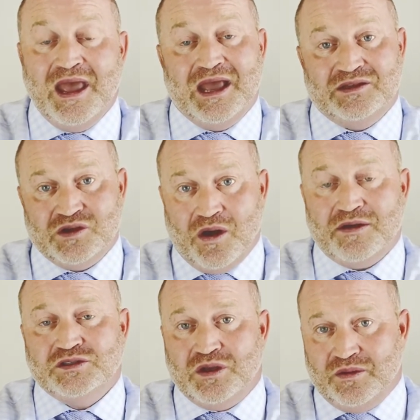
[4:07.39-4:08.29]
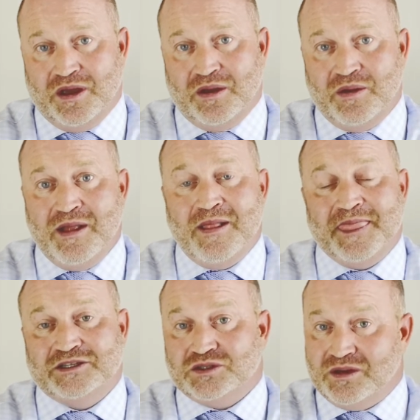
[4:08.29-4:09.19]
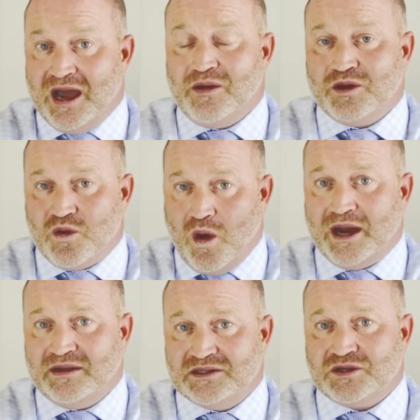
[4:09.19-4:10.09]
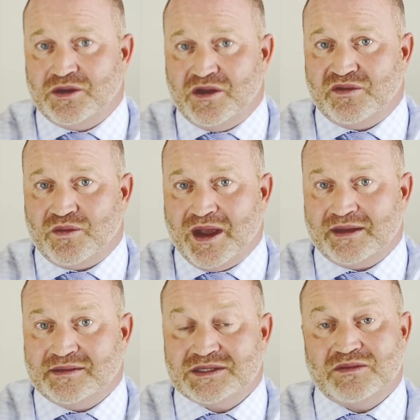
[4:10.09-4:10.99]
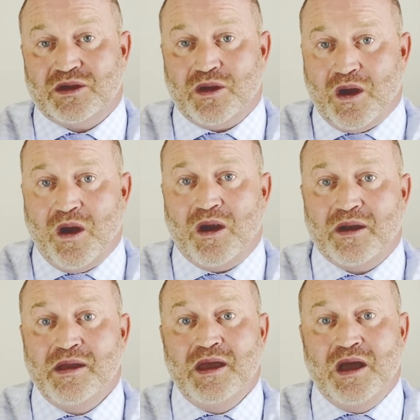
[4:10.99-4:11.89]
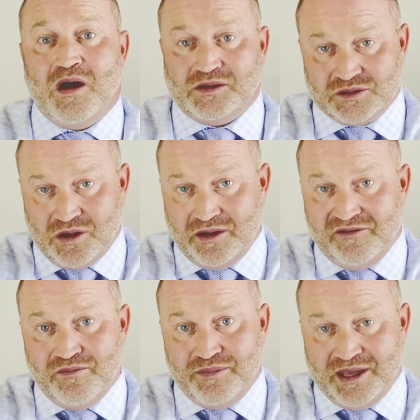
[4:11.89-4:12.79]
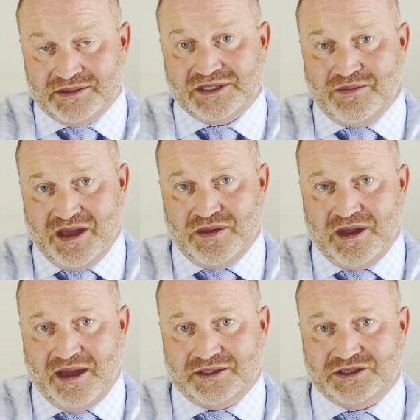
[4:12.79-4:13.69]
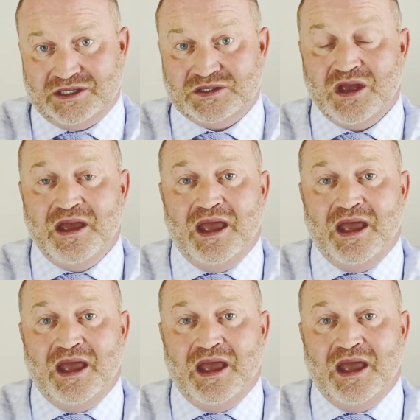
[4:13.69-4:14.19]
and to also know that you're not required to turn over records, that there are alternative penalty methodologies,